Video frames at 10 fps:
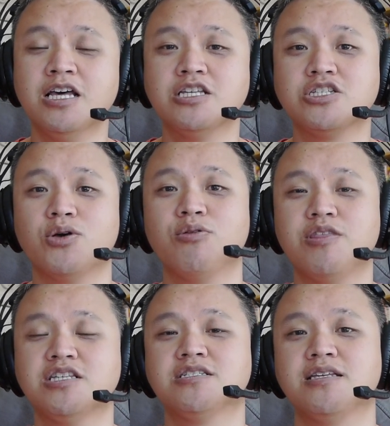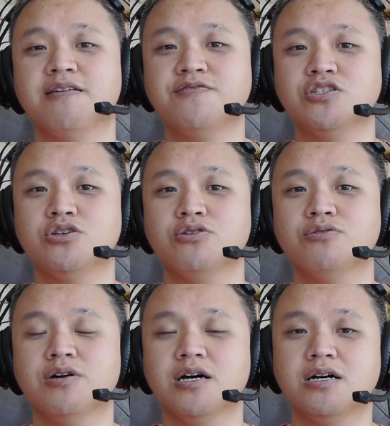So this gives
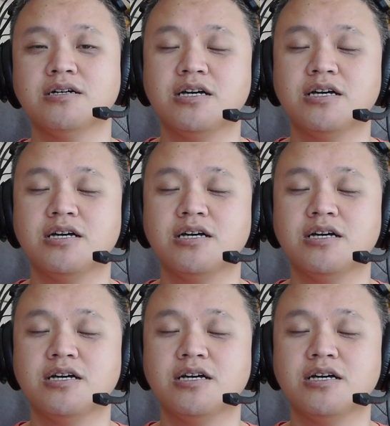you uh,